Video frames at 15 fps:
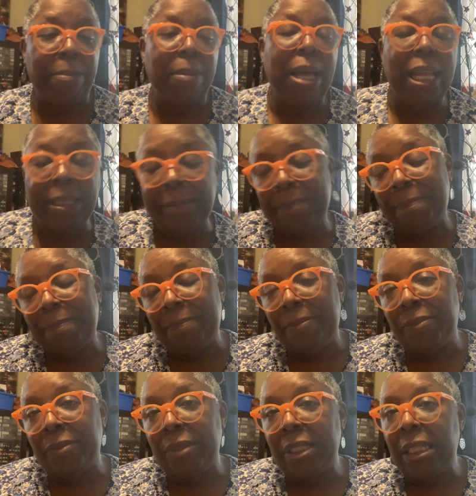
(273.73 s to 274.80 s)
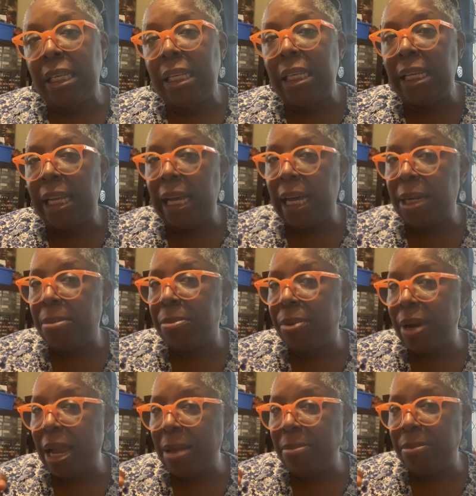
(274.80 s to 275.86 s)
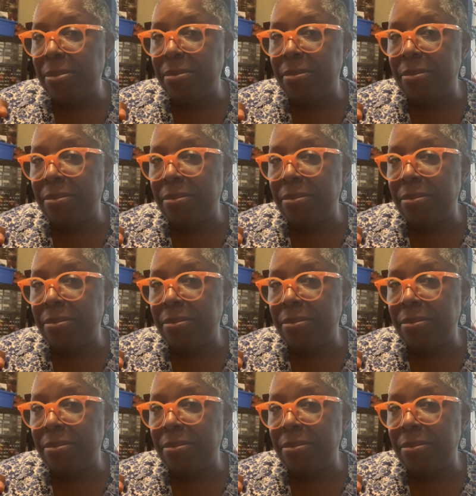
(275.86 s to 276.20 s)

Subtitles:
But you gotta prep.